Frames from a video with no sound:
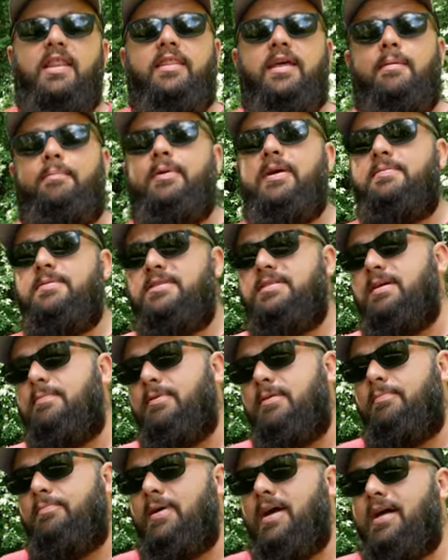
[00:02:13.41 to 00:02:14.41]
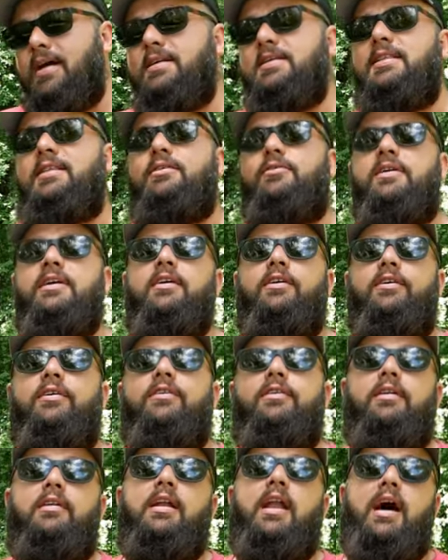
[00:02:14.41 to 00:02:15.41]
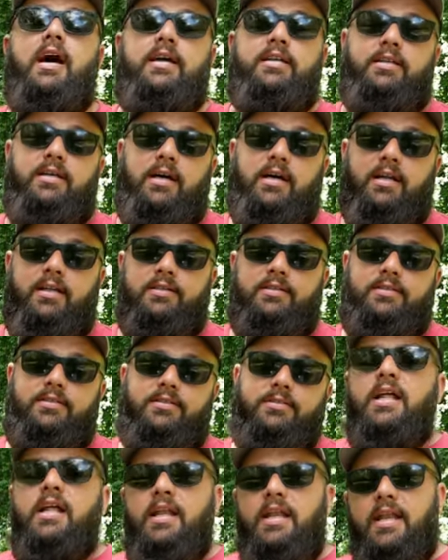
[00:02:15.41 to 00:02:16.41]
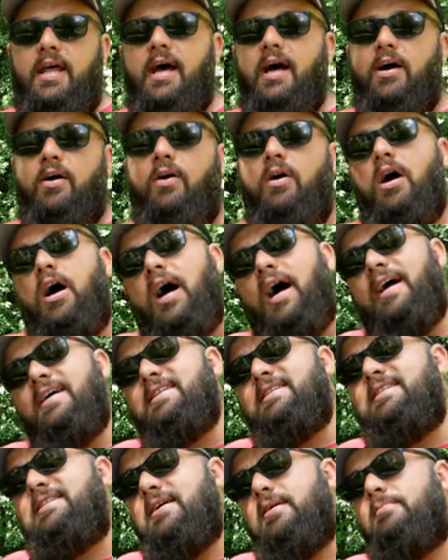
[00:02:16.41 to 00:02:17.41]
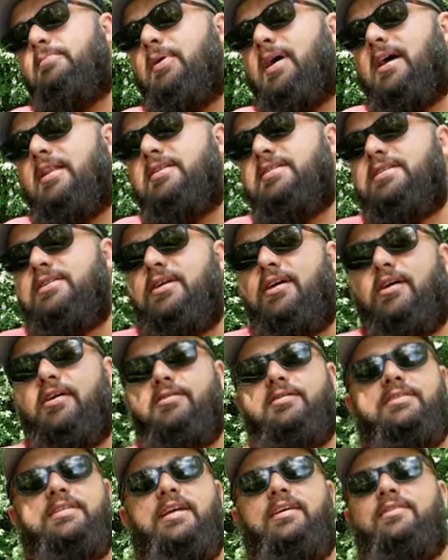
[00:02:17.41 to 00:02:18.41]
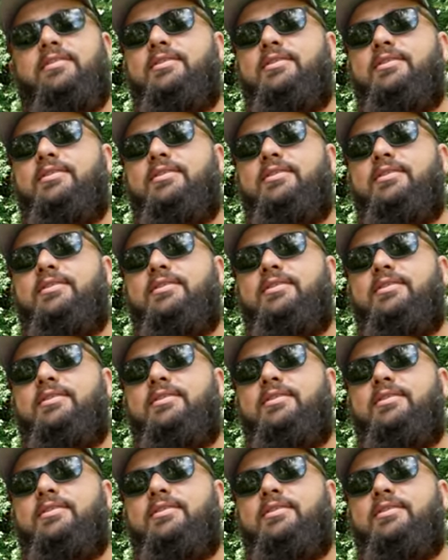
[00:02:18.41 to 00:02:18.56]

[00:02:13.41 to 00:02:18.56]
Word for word: That baby set me back $309. Now, I did buy this car to take